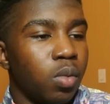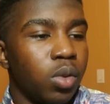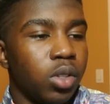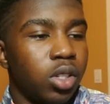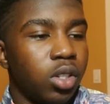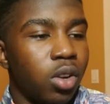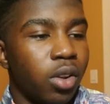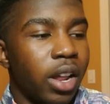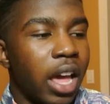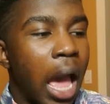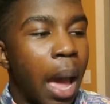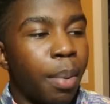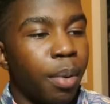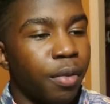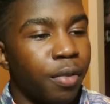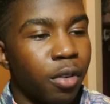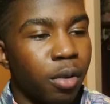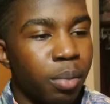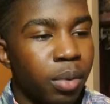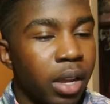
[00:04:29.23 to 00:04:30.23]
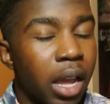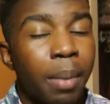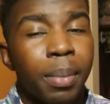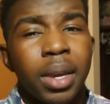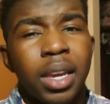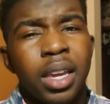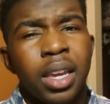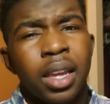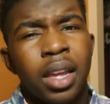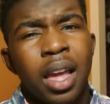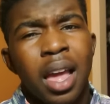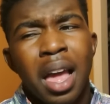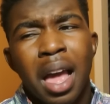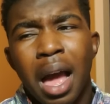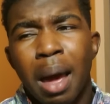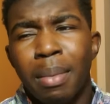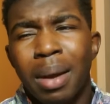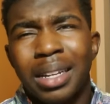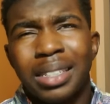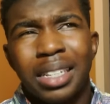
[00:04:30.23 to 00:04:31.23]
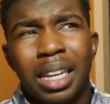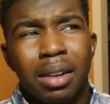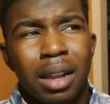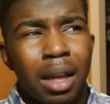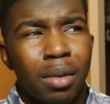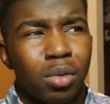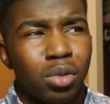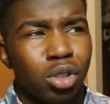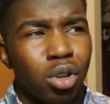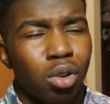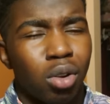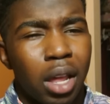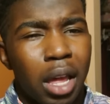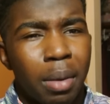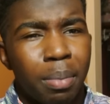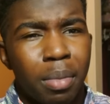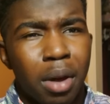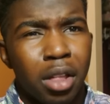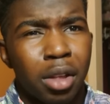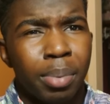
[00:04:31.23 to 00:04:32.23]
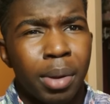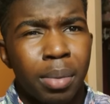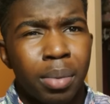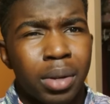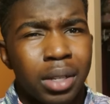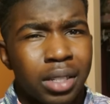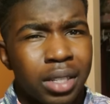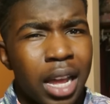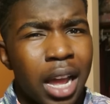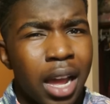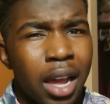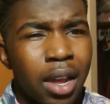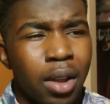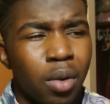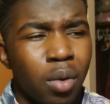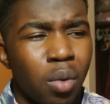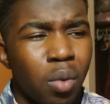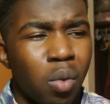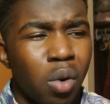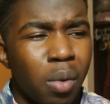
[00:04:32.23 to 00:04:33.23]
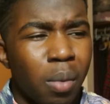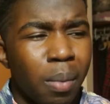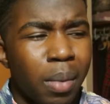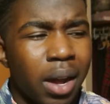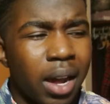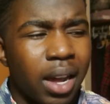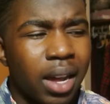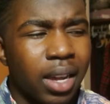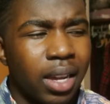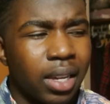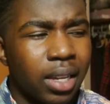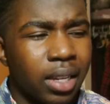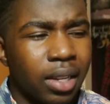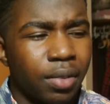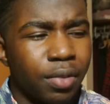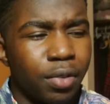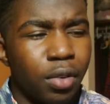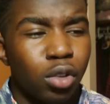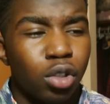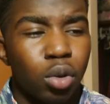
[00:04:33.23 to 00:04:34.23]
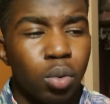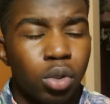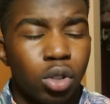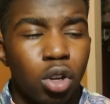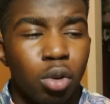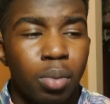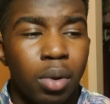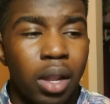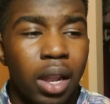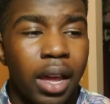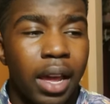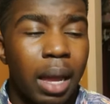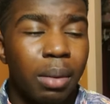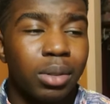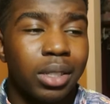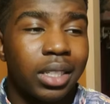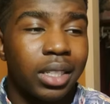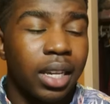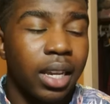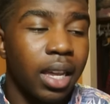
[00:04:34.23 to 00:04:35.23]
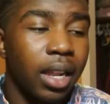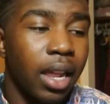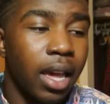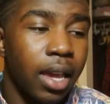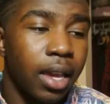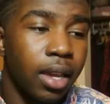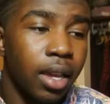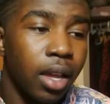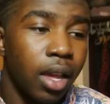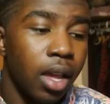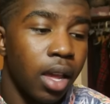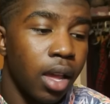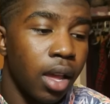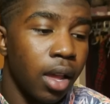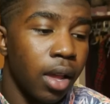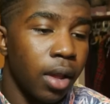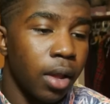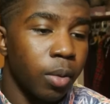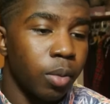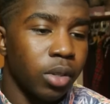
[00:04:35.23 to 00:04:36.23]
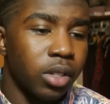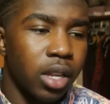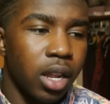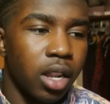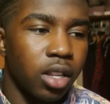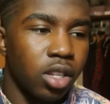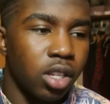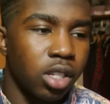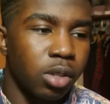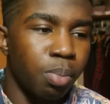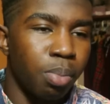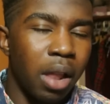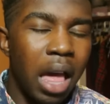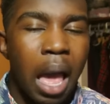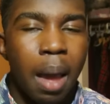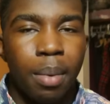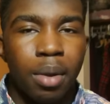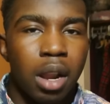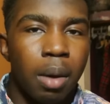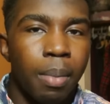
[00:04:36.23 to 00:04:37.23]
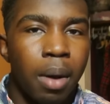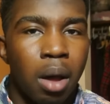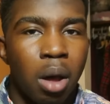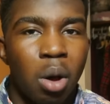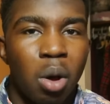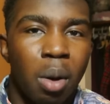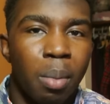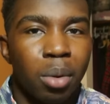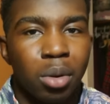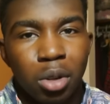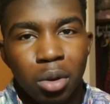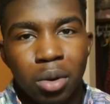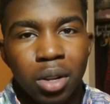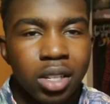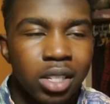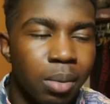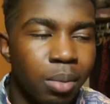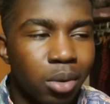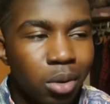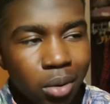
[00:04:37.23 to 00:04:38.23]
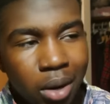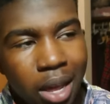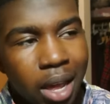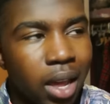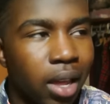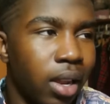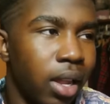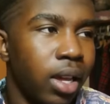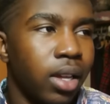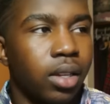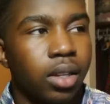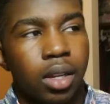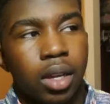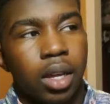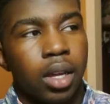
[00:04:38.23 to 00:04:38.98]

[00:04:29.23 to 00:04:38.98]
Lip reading: gonna happen for me. I mean, I'm not saying that I was gonna let other people decide what my future was gonna be like. I'm just saying, like, instead of just blabbing about, oh, I'm gonna do this, I'm gonna do that, like,